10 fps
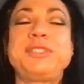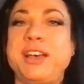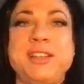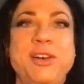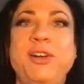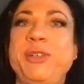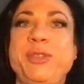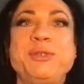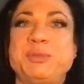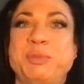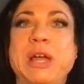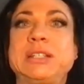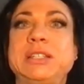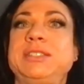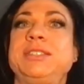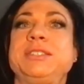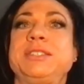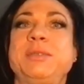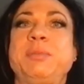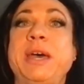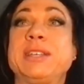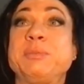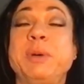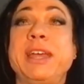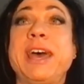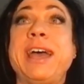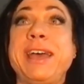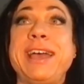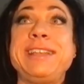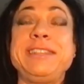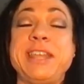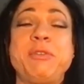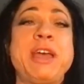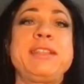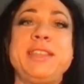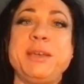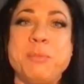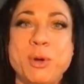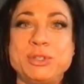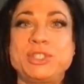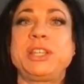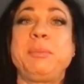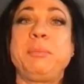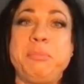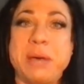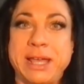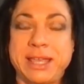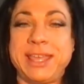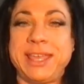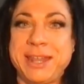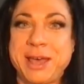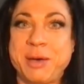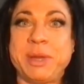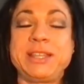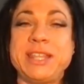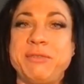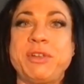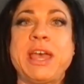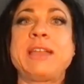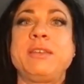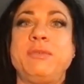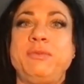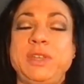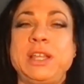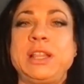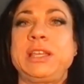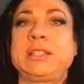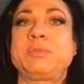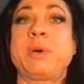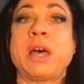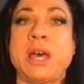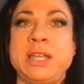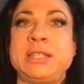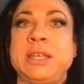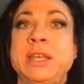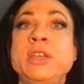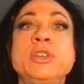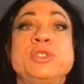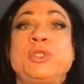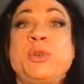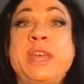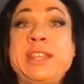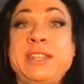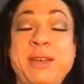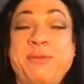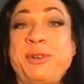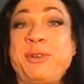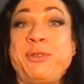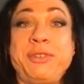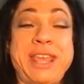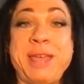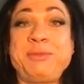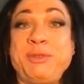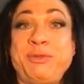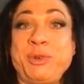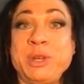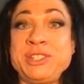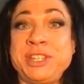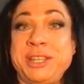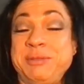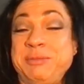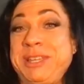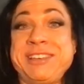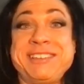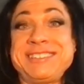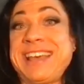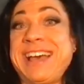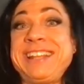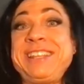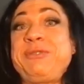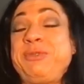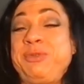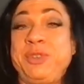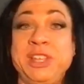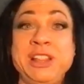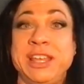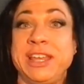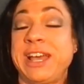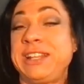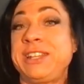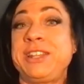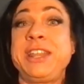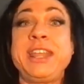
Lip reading: done all of those practices in the past, but I never had the emotion backing it up. I never had the feelings behind it. So they never came to fruition because I didn't feel it. I didn't